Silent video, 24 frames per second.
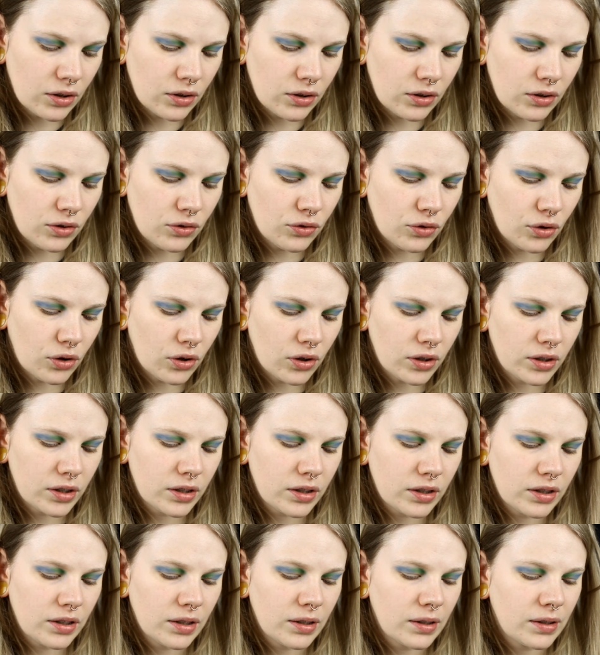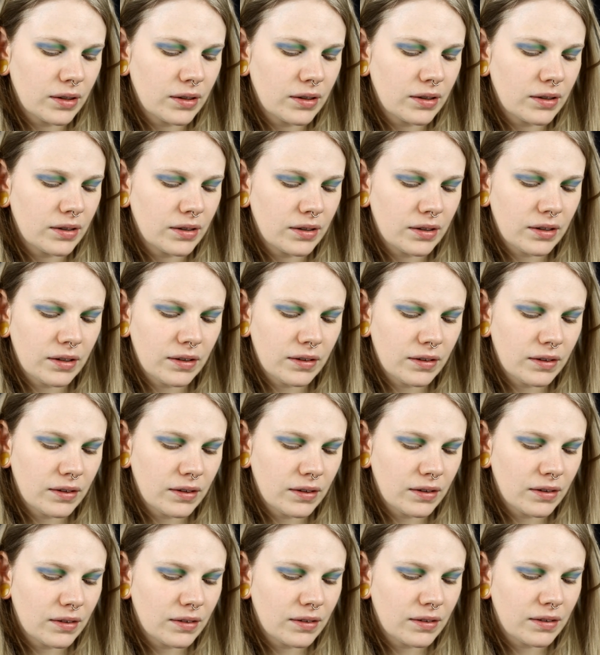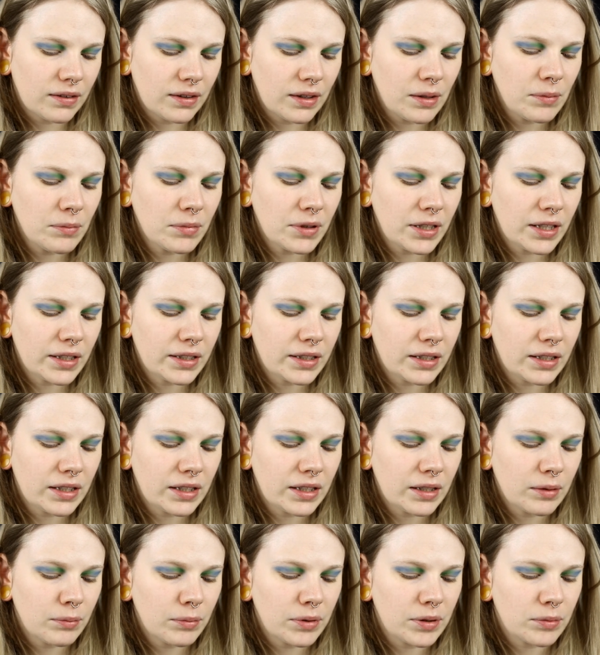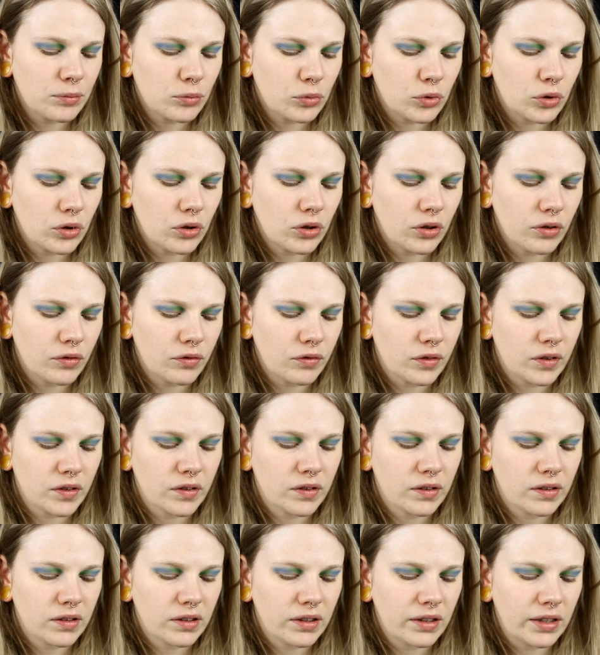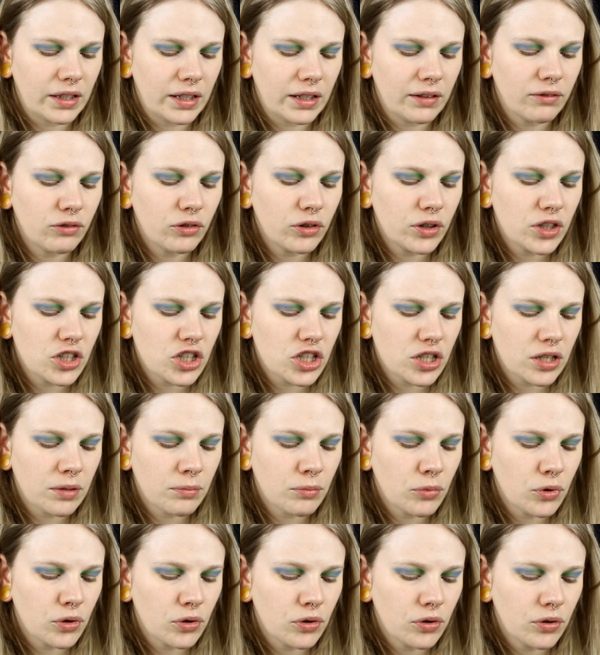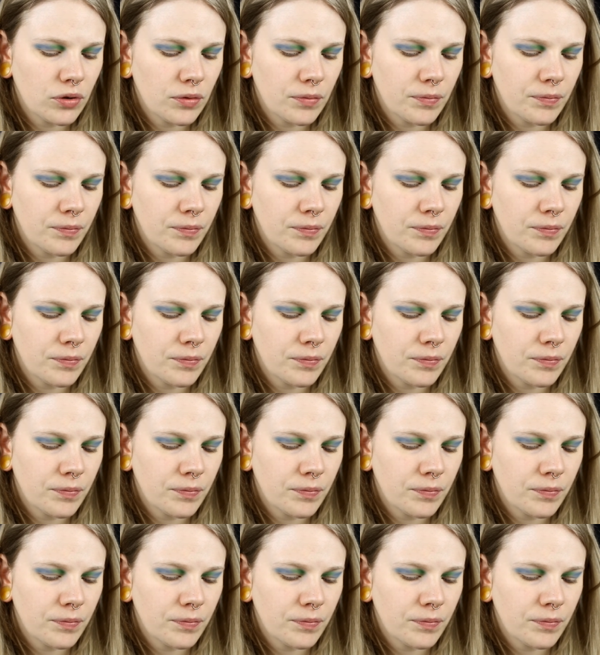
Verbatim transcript: the dark, this seems like a little bit more of a silvery shimmer.